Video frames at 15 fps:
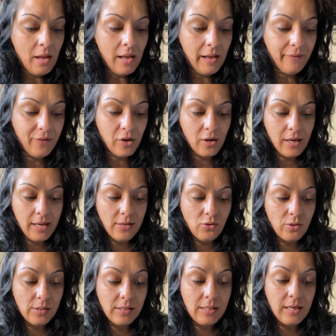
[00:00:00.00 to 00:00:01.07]
If you're
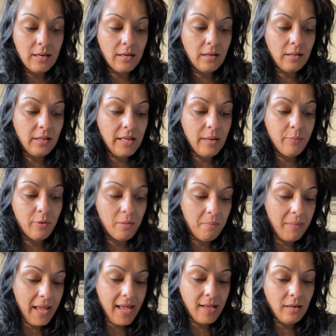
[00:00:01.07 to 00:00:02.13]
interested in a Libra
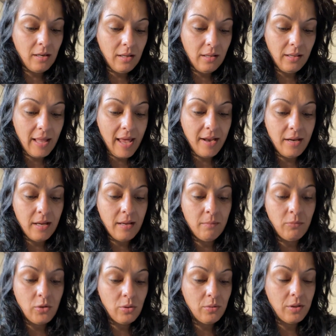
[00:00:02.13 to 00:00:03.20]
man, let him
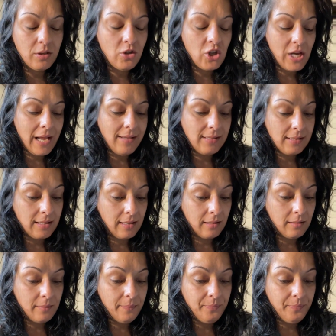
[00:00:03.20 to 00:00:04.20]
do the chasing.